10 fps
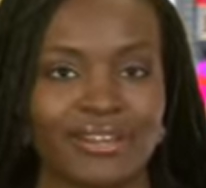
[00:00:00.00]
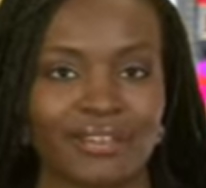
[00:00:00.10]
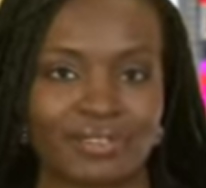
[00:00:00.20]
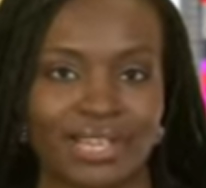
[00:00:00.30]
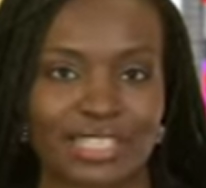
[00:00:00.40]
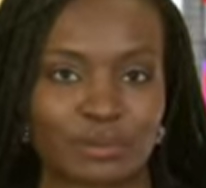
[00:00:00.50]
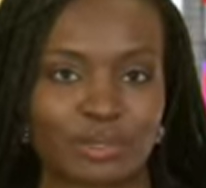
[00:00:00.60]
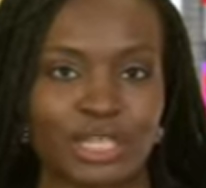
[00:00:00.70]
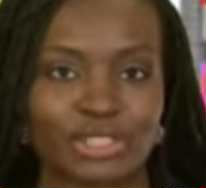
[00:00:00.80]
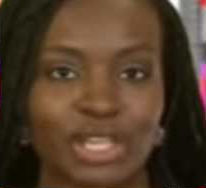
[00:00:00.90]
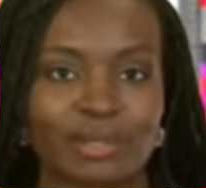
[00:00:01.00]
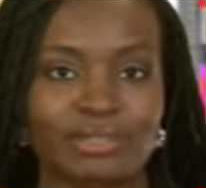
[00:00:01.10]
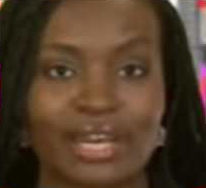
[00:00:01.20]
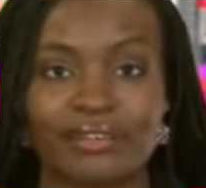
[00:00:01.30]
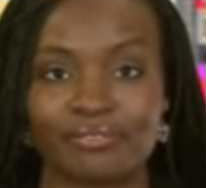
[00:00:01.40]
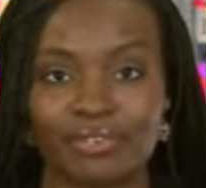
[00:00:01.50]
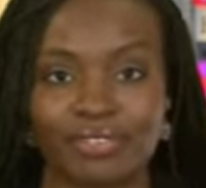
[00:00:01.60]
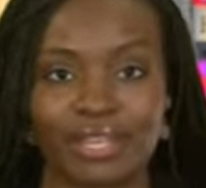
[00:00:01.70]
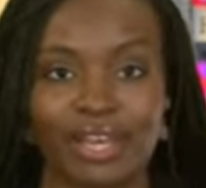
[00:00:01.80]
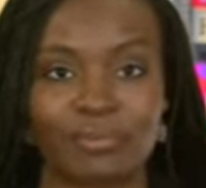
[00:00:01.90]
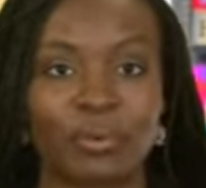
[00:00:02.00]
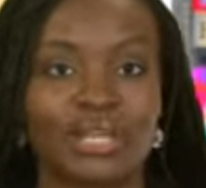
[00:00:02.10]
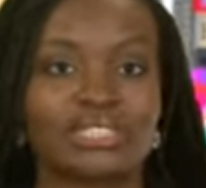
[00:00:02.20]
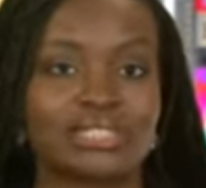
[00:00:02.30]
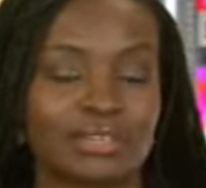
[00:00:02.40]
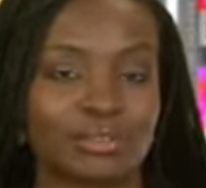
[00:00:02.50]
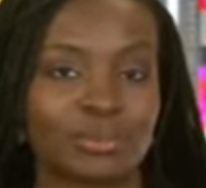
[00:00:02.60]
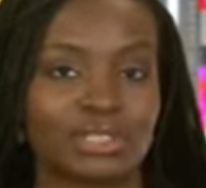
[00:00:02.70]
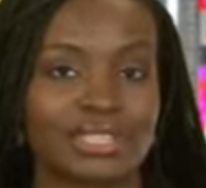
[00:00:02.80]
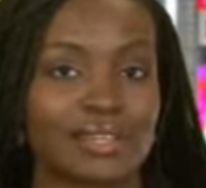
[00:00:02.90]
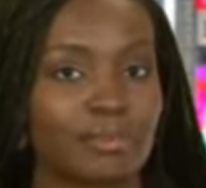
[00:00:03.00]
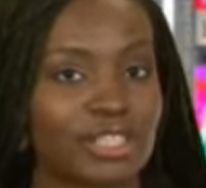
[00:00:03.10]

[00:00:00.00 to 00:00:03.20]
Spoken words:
Netflix has a potential upside of 59.7%